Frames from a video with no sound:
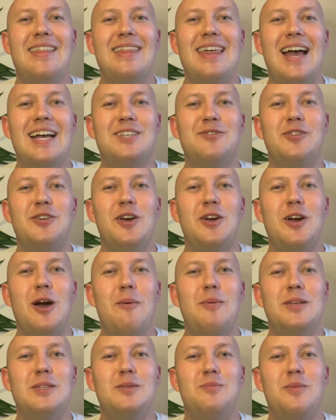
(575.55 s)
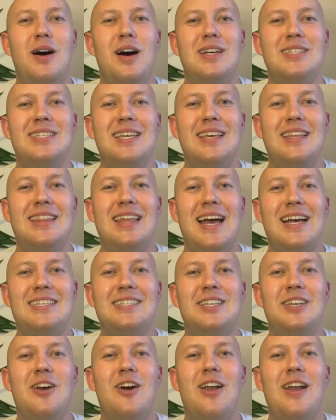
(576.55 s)
Thanks for your comments, Marcy.
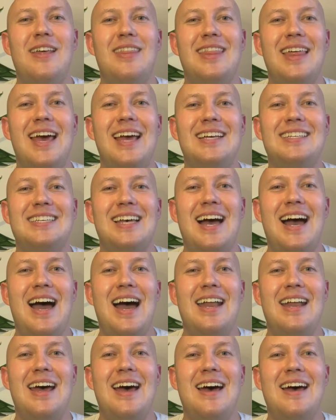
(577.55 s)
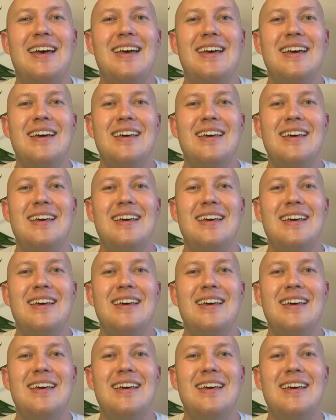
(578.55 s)
Thanks, Niola. Thanks, Anna.